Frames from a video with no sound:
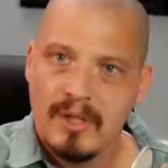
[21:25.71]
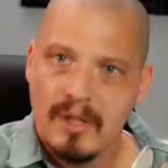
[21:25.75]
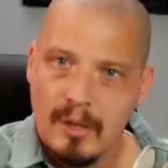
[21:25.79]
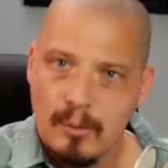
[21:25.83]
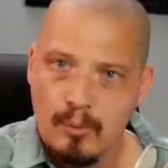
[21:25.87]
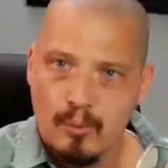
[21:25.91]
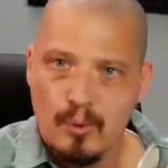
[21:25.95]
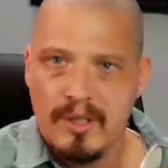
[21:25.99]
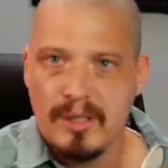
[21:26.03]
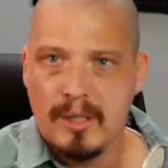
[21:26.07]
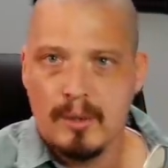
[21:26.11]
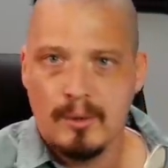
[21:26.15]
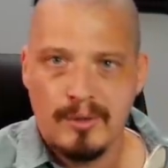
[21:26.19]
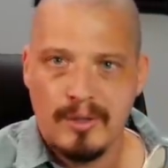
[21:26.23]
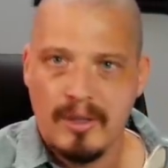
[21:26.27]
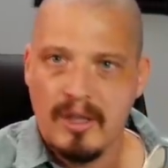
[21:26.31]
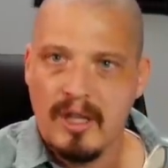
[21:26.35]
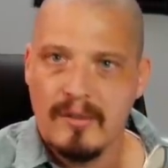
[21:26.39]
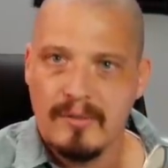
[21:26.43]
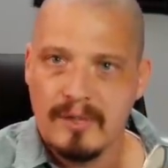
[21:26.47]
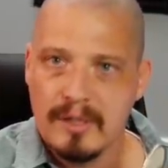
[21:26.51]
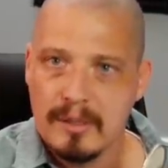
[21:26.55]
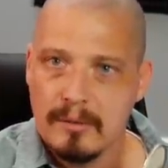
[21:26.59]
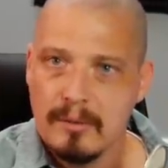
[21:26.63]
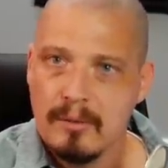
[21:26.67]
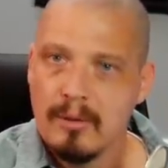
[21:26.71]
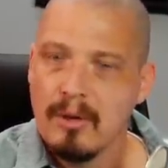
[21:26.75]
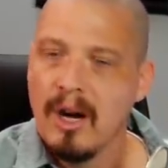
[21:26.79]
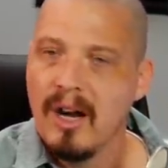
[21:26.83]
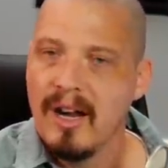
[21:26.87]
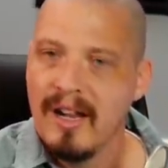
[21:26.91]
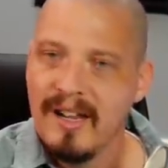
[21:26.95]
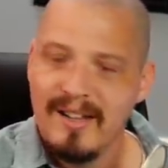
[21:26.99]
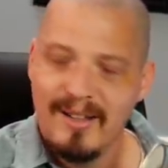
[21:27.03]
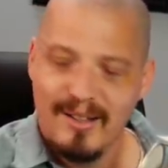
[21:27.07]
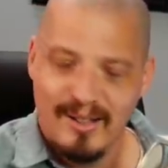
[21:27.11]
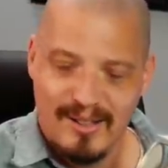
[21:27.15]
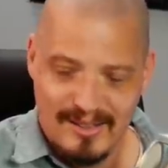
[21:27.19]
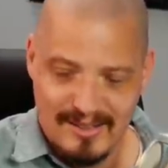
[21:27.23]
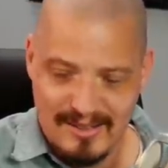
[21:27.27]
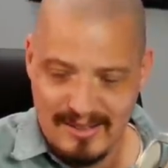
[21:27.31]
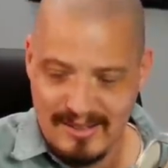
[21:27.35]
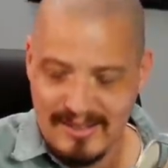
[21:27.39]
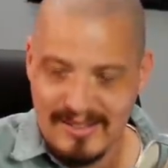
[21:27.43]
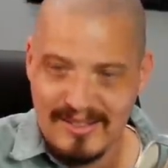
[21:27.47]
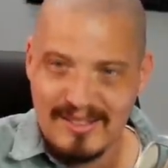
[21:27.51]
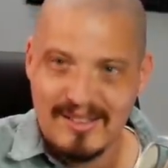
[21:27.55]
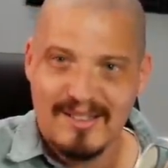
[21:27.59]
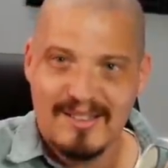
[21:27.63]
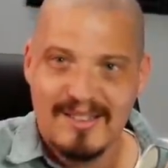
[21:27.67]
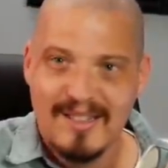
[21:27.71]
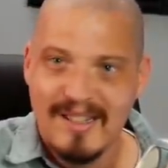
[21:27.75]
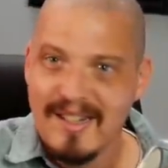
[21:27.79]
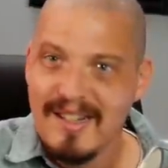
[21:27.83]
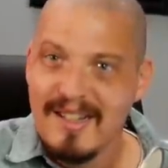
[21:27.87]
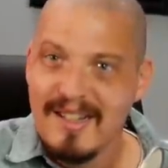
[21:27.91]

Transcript: in Windows 11, right? It's just,